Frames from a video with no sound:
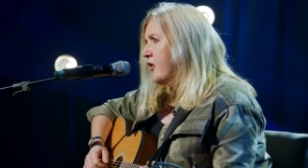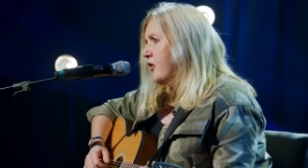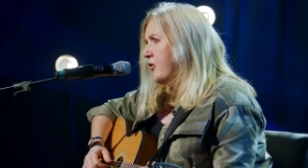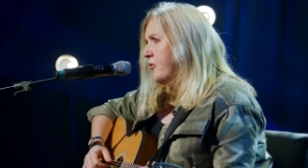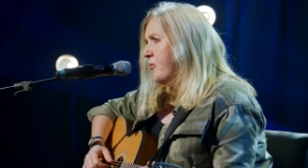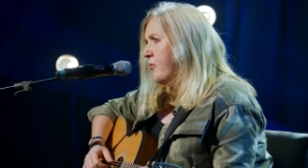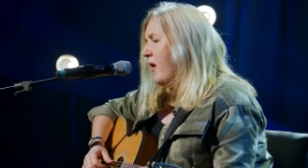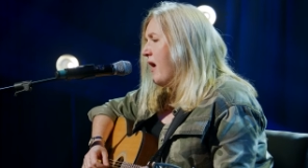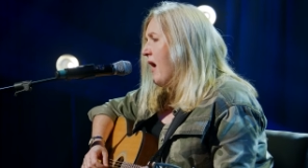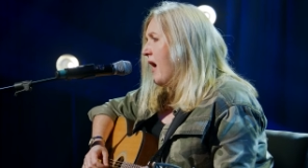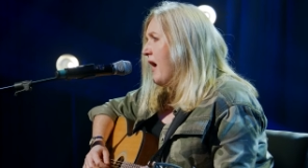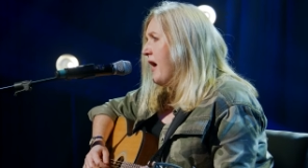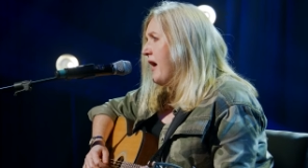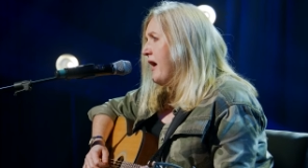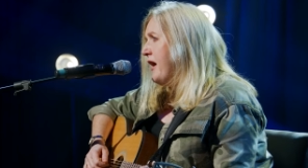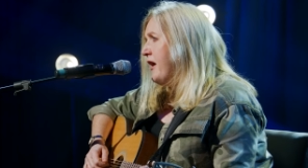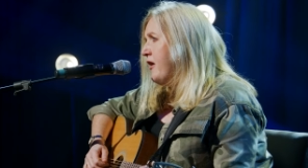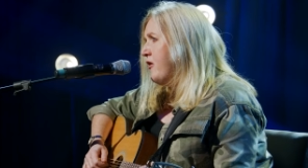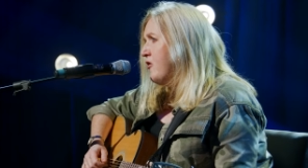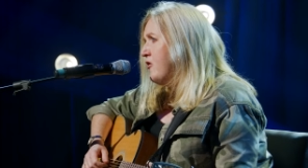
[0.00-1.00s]

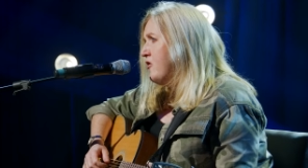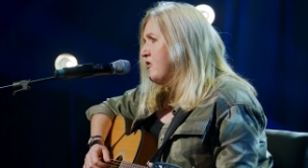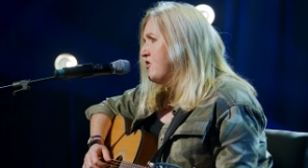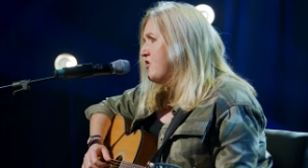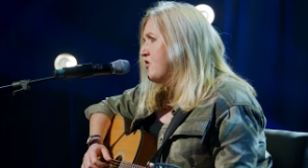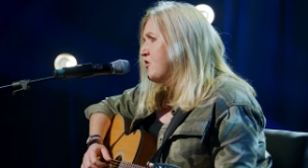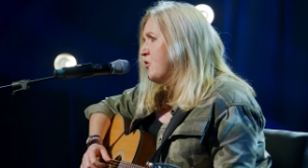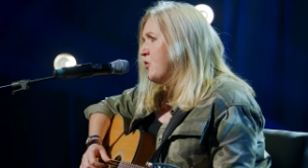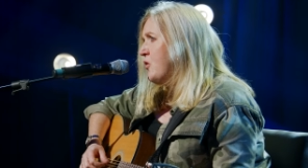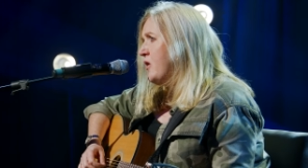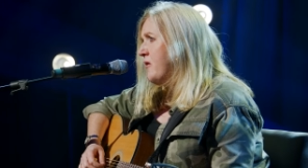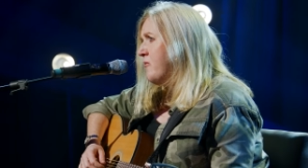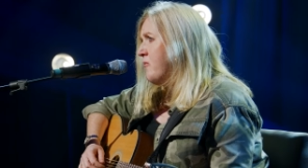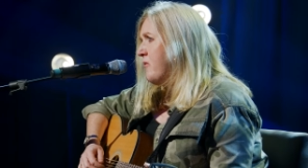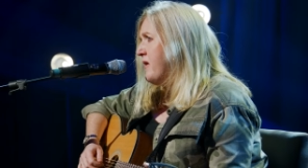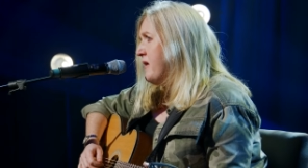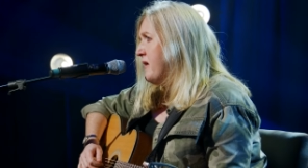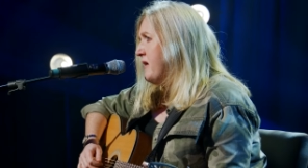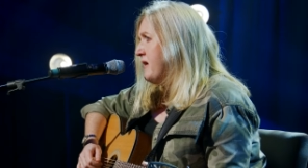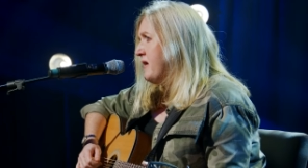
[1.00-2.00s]
Goodbye to
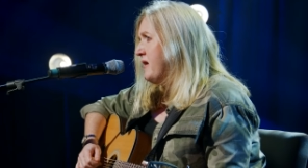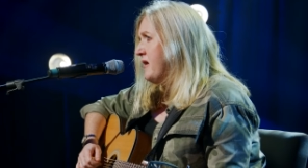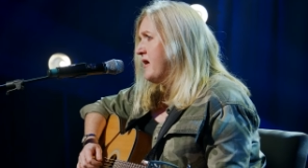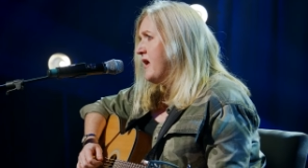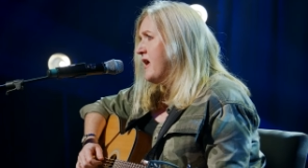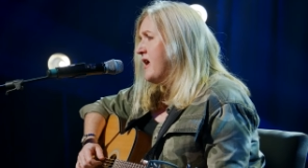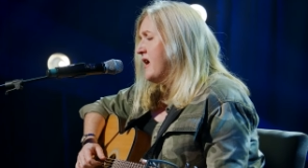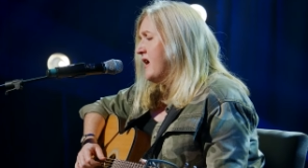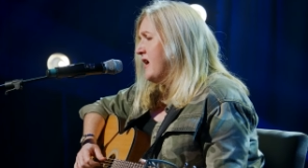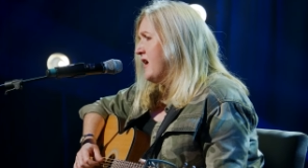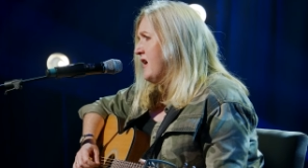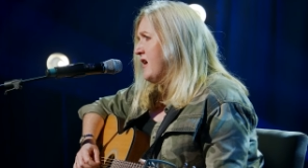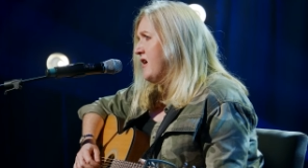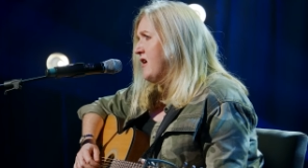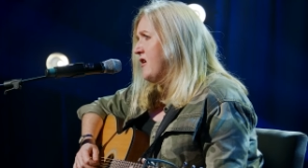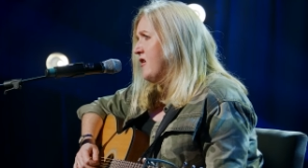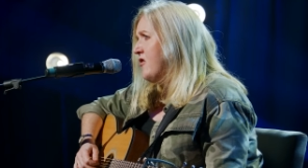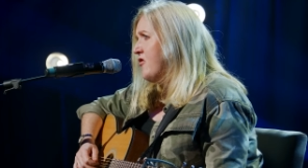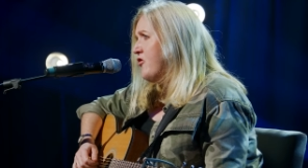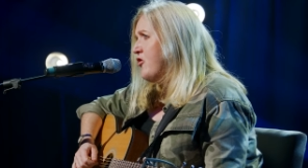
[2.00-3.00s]
swimming
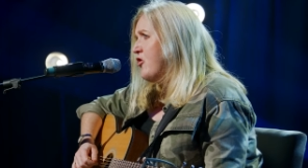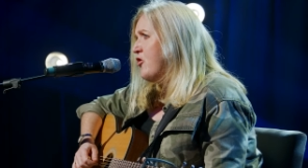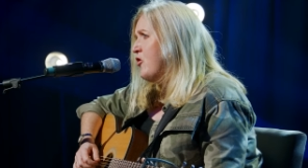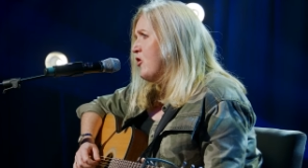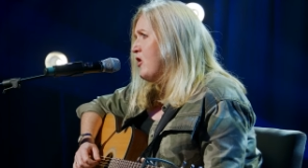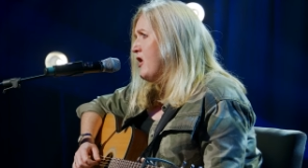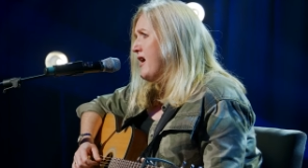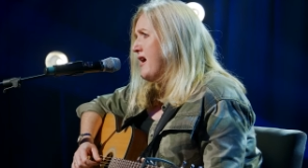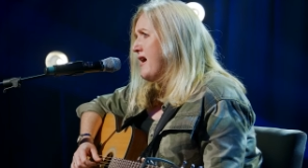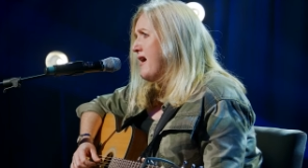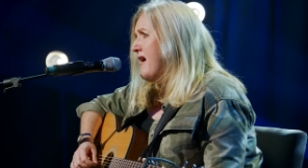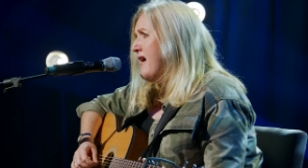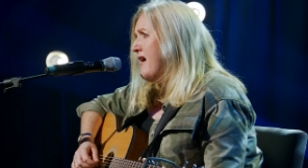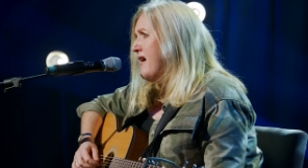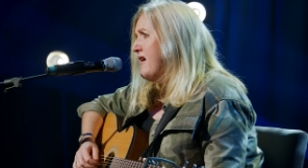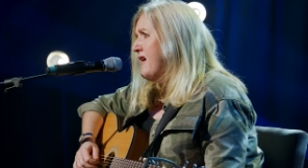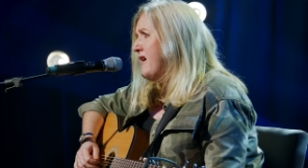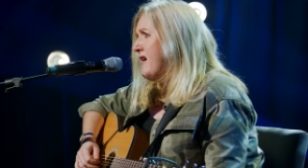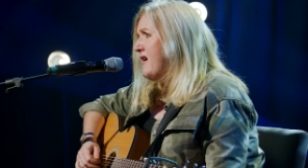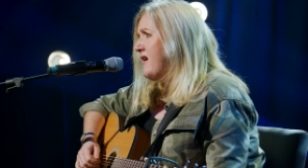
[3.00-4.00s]
in the
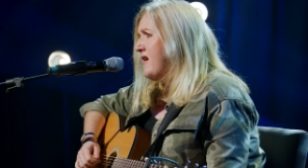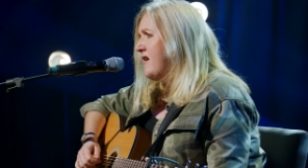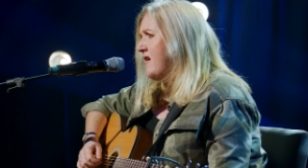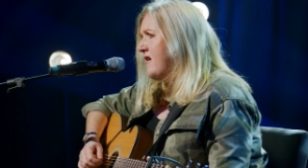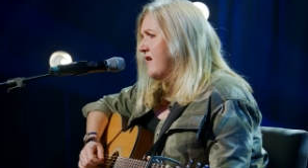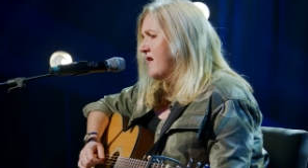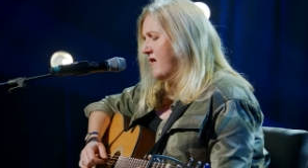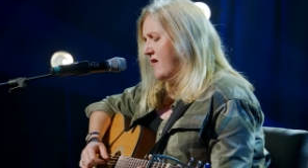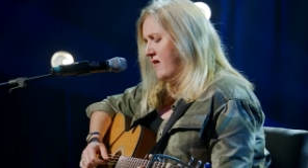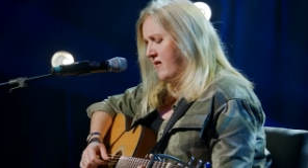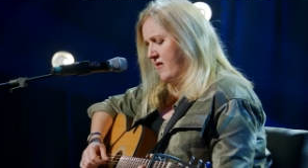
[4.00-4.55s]
lake.